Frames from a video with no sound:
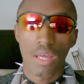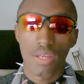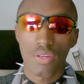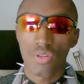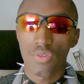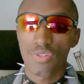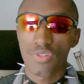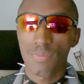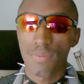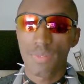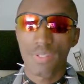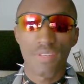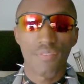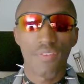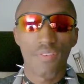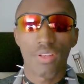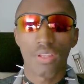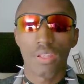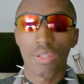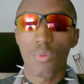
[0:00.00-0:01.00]
I know
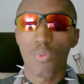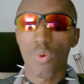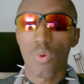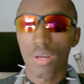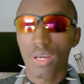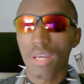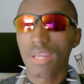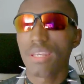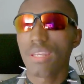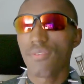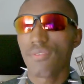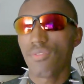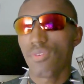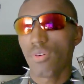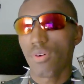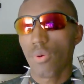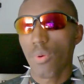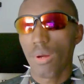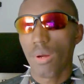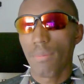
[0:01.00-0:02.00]
specifically what I need
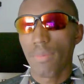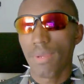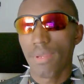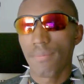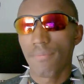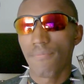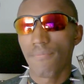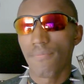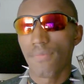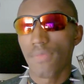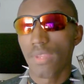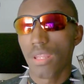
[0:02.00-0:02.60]
for equipment.